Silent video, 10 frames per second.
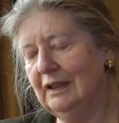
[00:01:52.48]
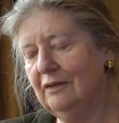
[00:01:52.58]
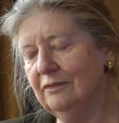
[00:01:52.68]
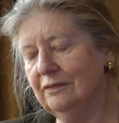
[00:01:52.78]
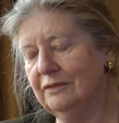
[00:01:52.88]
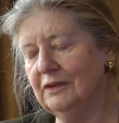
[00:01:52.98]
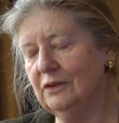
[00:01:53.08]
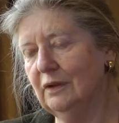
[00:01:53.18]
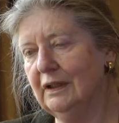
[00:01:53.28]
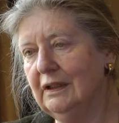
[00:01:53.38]
even for
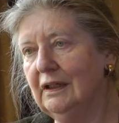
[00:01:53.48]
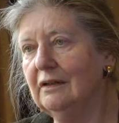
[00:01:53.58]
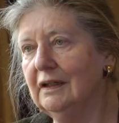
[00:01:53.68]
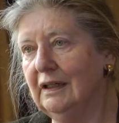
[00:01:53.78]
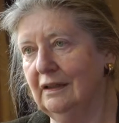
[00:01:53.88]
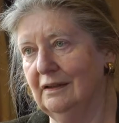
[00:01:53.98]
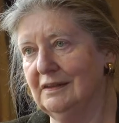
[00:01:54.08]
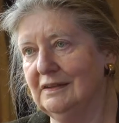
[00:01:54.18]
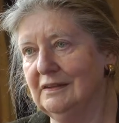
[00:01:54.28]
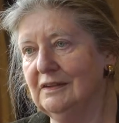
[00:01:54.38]
quite young
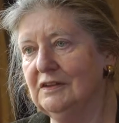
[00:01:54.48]
kids,